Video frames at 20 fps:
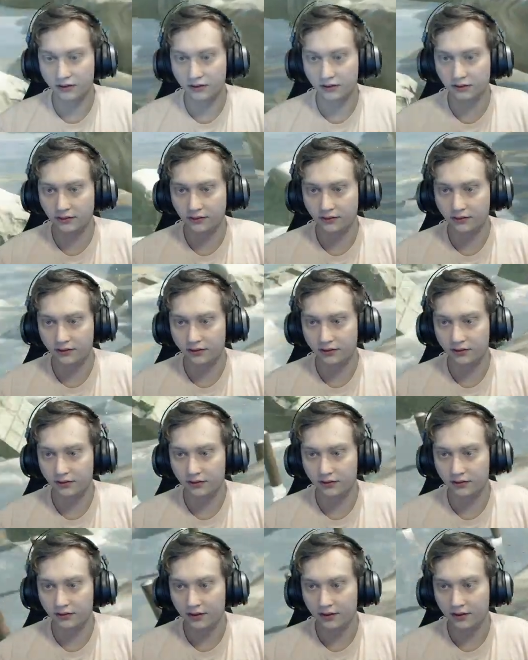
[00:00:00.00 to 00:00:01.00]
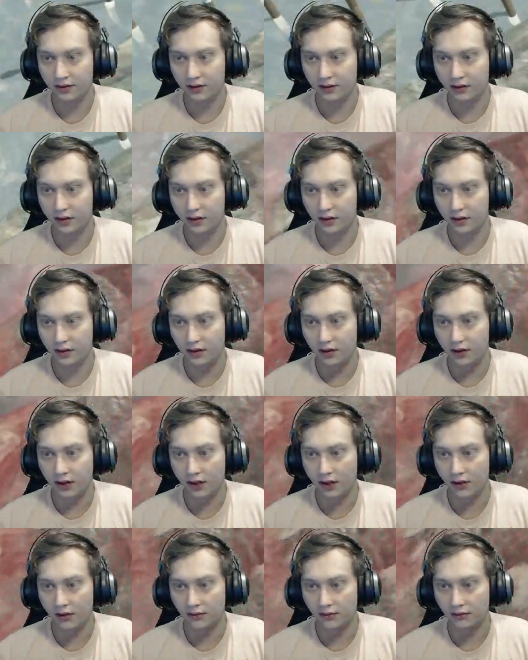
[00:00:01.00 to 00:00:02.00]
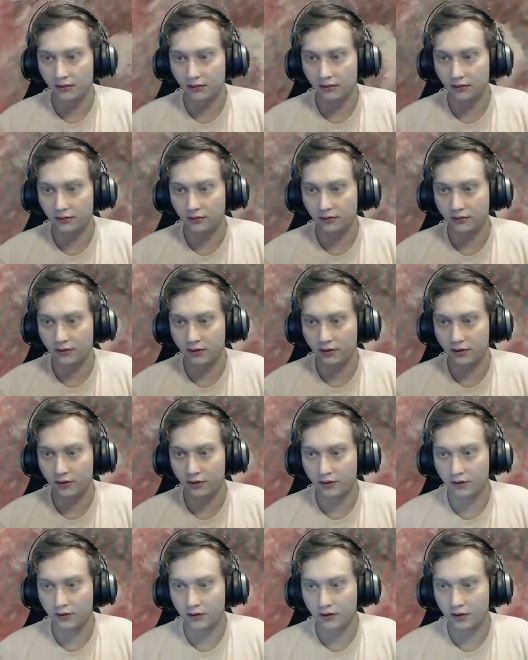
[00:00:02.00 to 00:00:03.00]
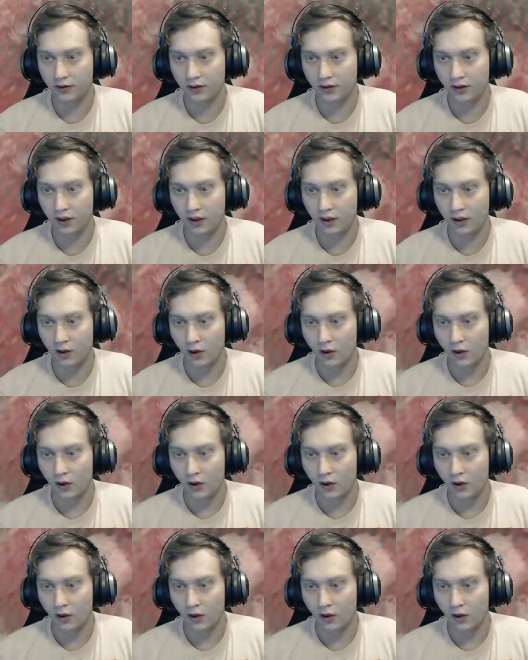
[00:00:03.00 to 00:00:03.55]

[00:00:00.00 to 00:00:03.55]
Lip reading: (no one is talking)